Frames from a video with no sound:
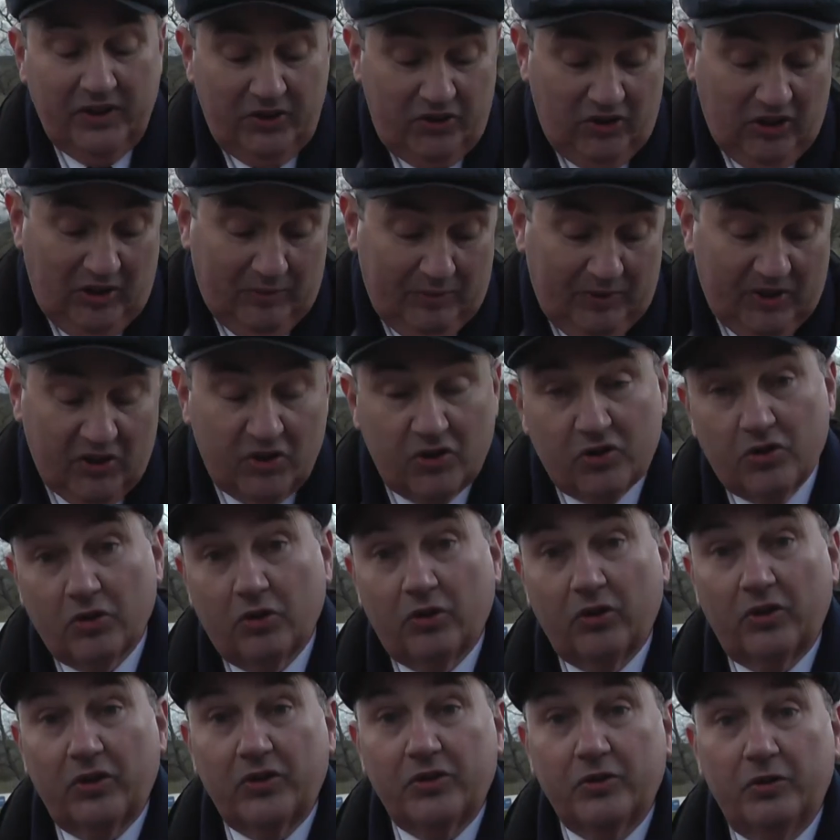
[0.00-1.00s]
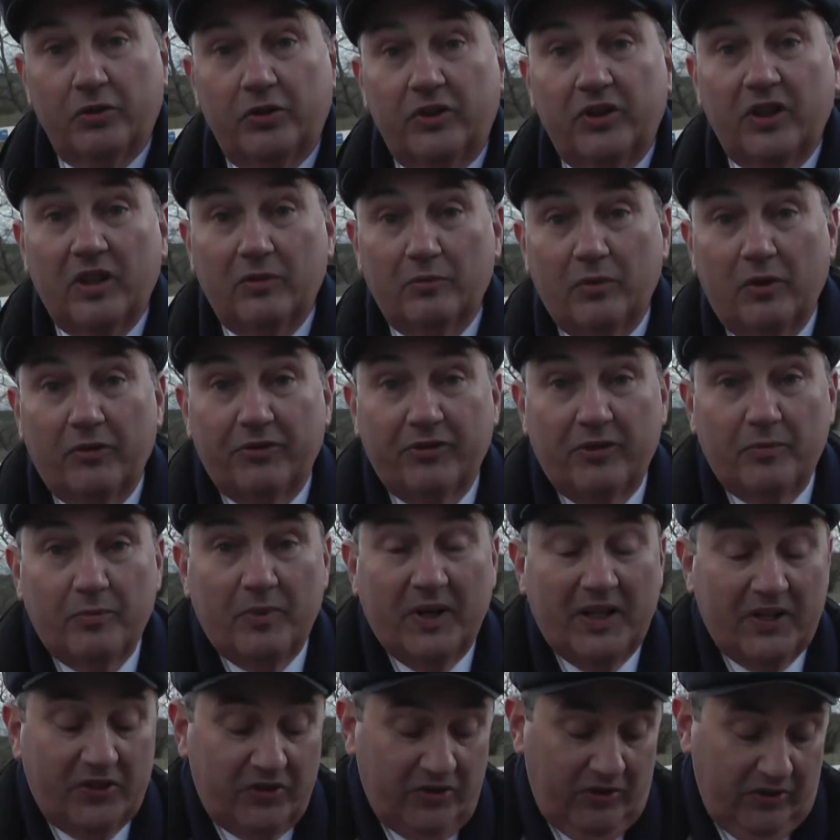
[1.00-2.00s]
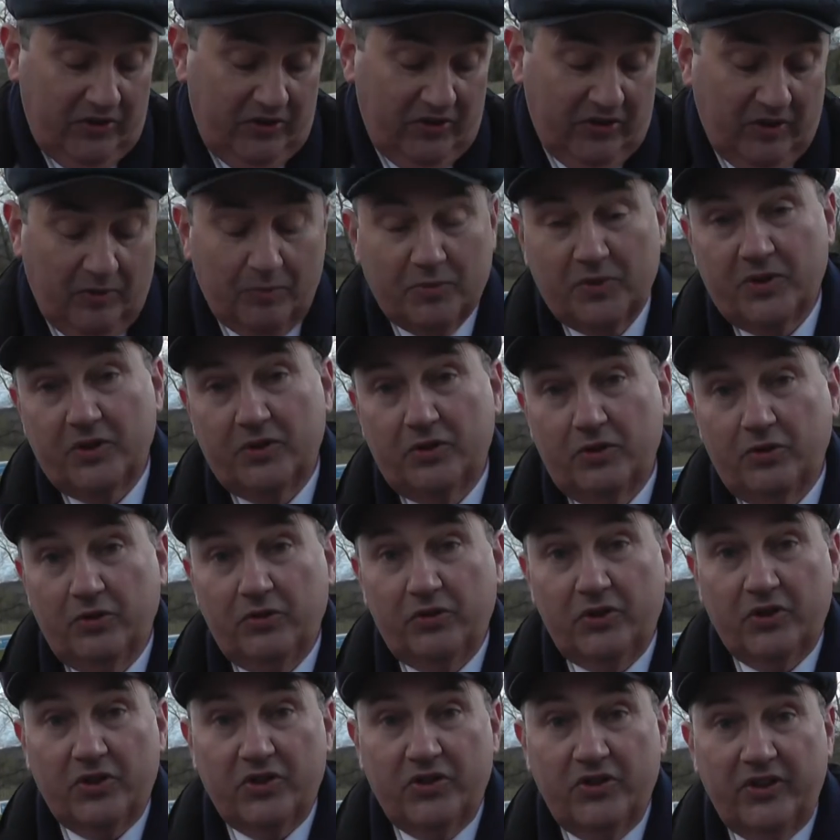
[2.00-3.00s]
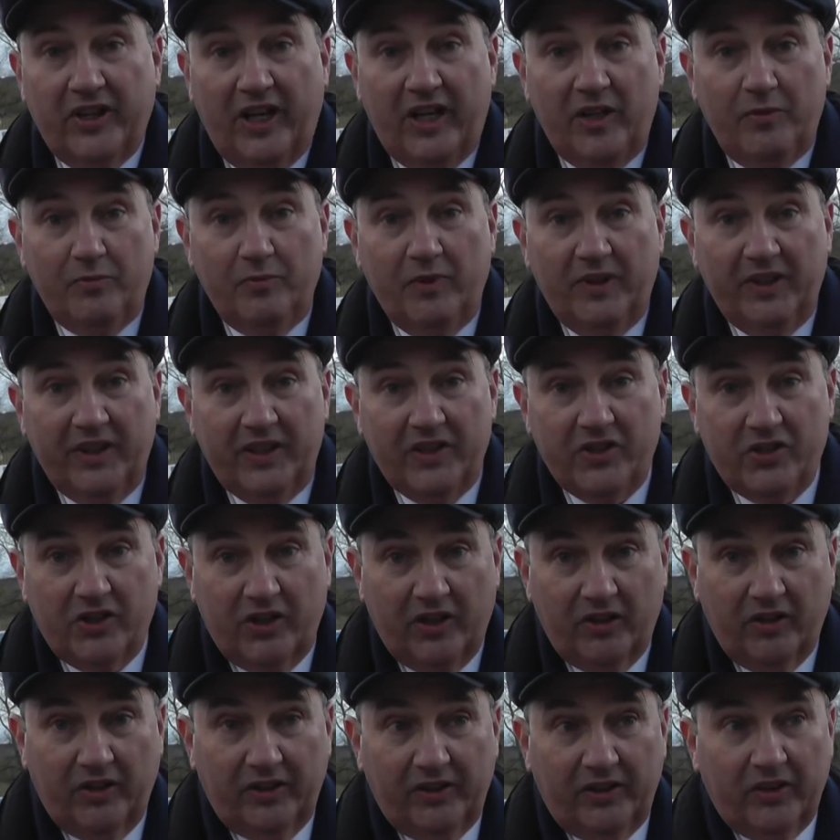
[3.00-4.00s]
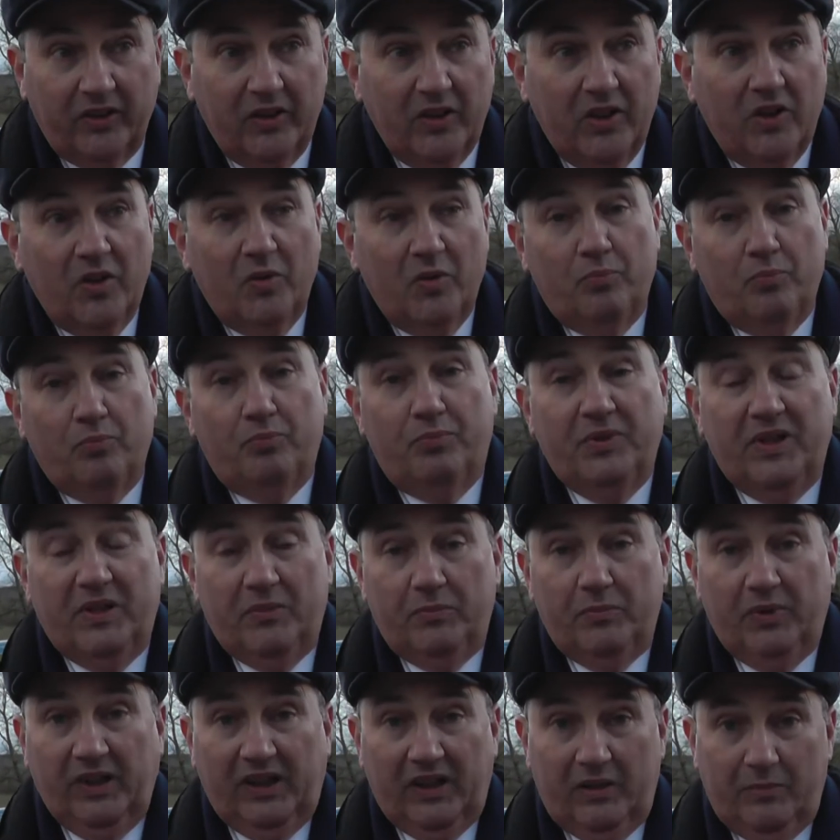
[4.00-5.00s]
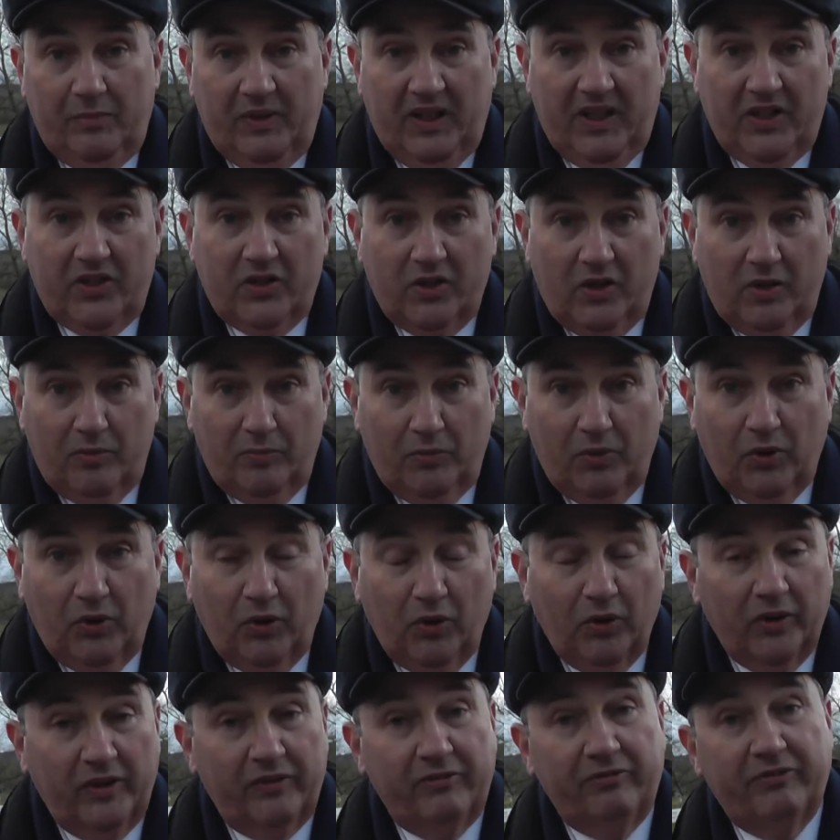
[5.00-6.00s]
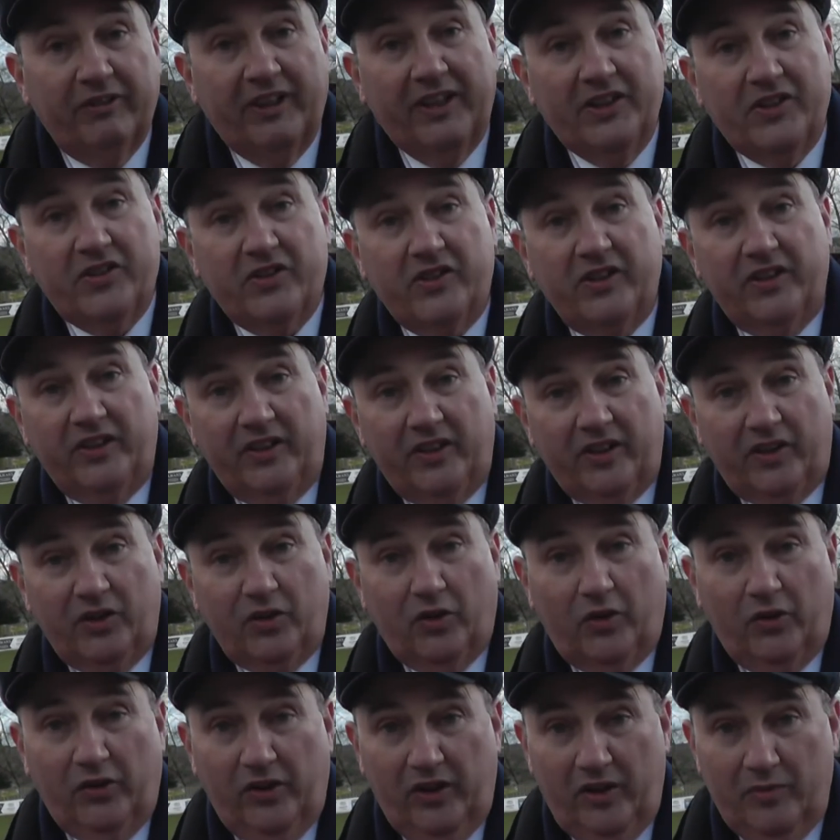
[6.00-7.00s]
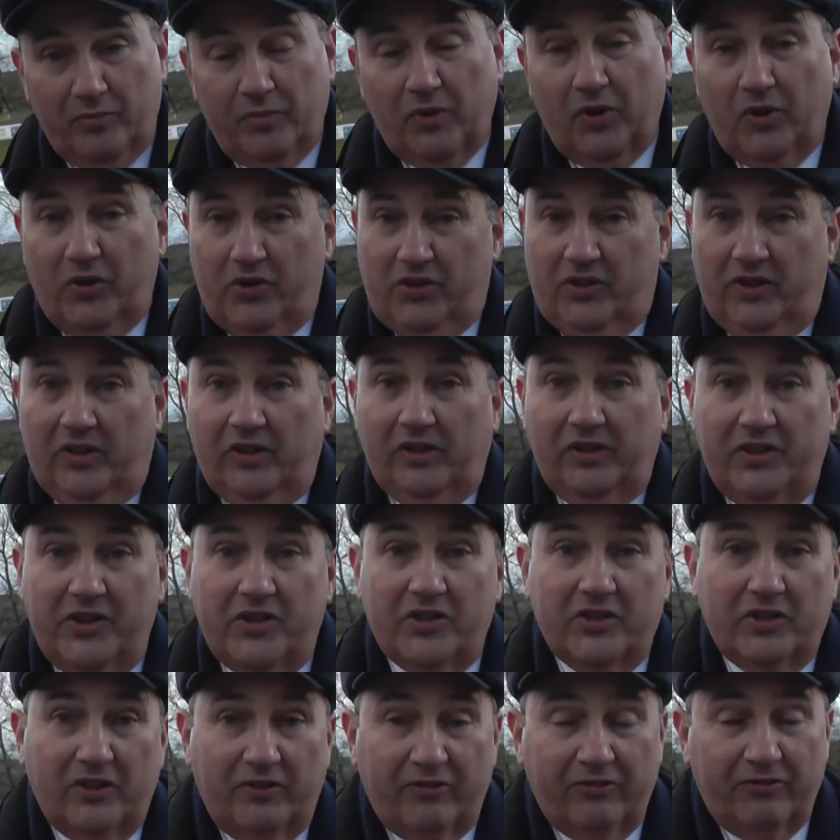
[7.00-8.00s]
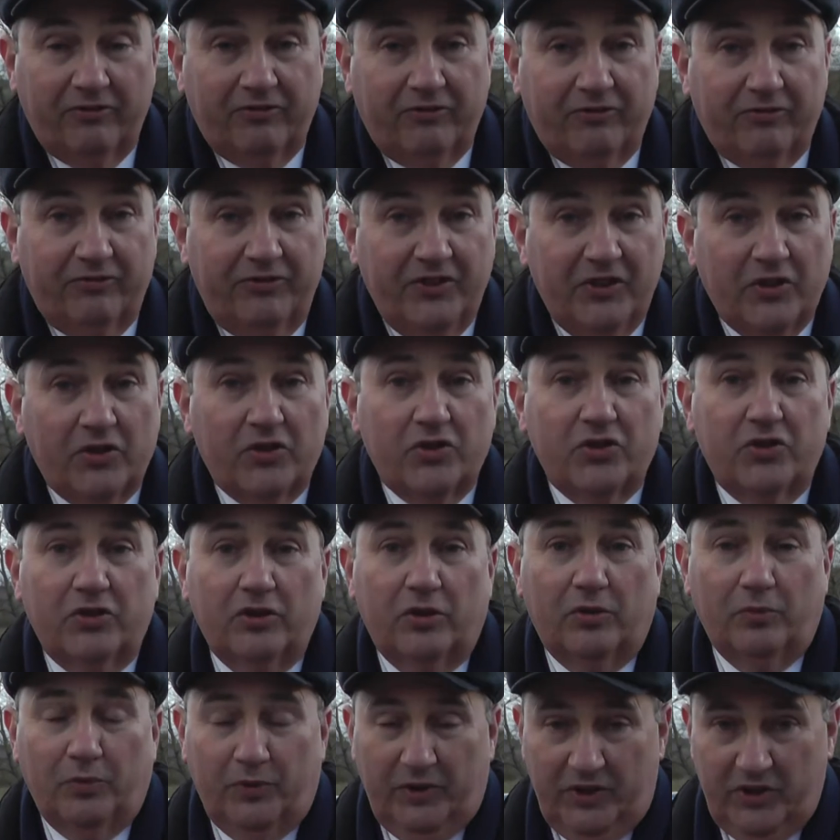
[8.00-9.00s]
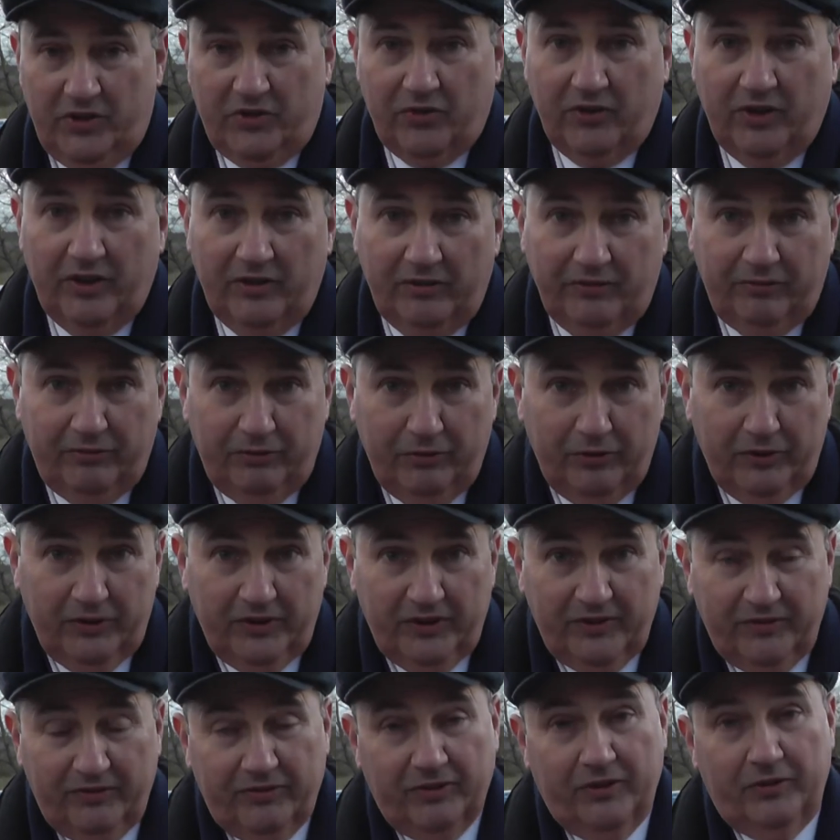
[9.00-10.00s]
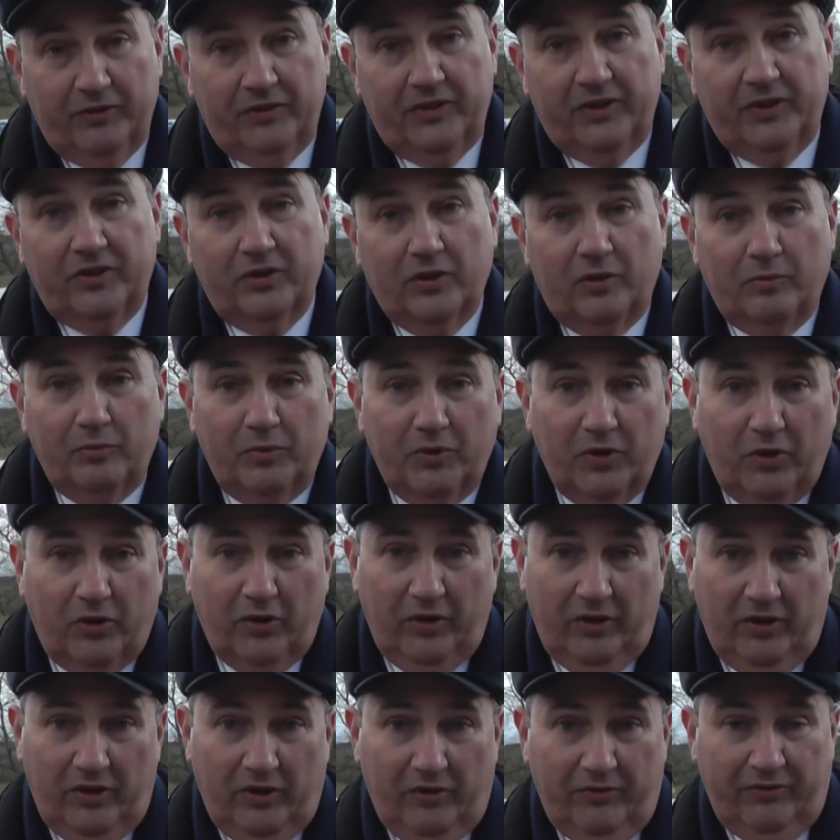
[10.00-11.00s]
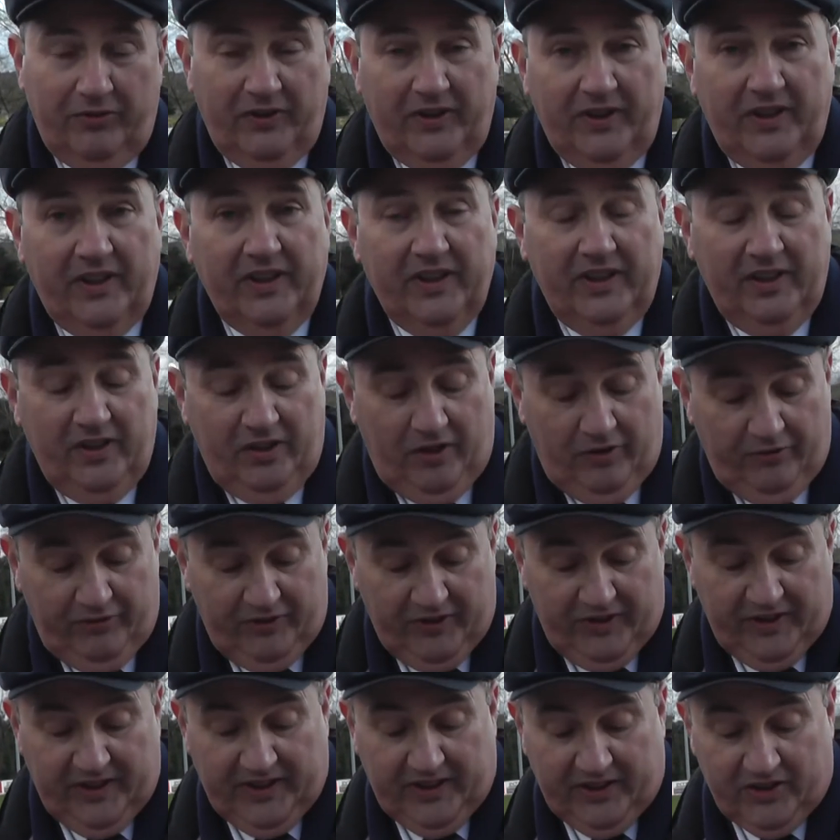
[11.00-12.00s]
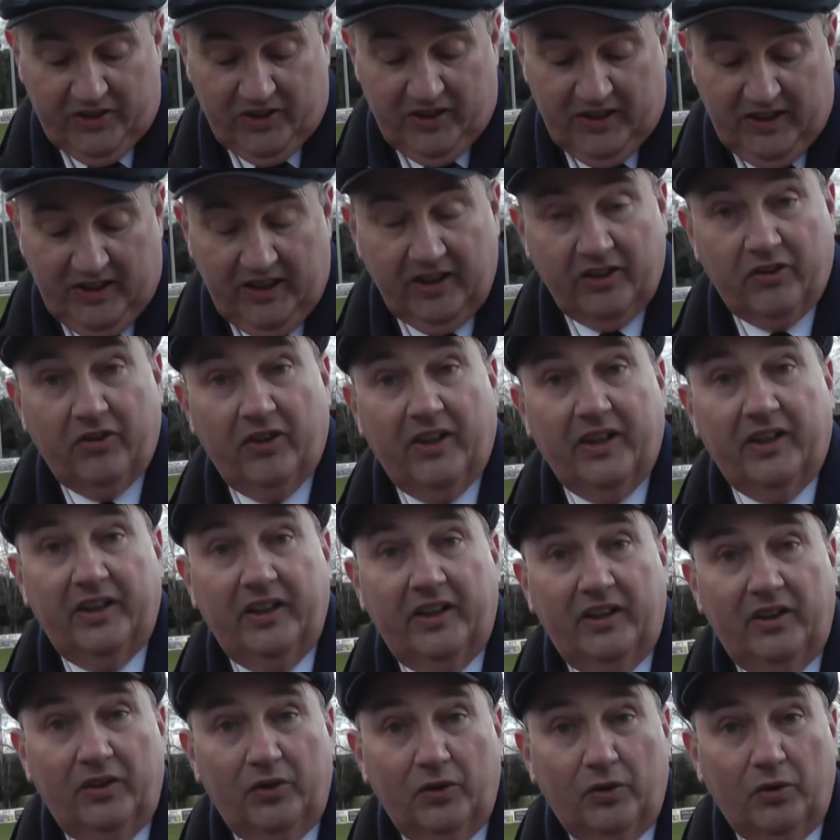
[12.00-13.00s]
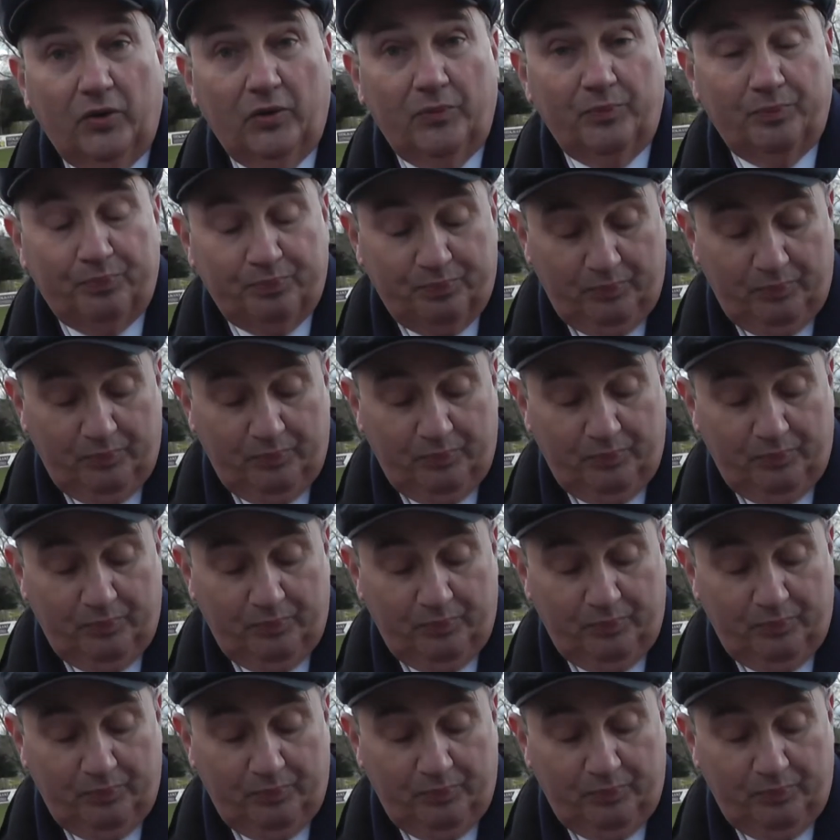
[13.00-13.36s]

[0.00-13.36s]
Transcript: Jamie Short, who had come off the bench as a substitute just 9 minutes earlier, beat Billy May to a ball, advanced into the corner of the box and unleashed a fierce shot with his right foot that found the top corner of the net. Cracking goal.